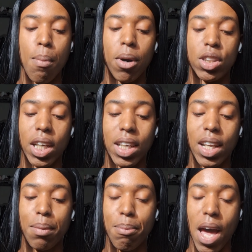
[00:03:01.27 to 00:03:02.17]

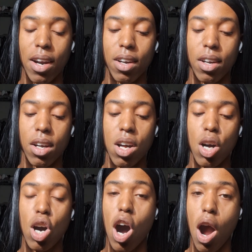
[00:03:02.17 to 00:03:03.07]
particulate matter,
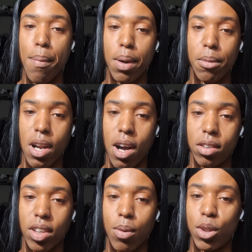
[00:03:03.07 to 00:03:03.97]
carbon
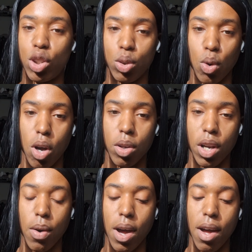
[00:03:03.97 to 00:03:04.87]
monoxide, which you all
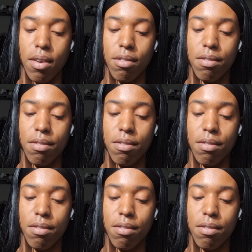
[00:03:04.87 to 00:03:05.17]
know of,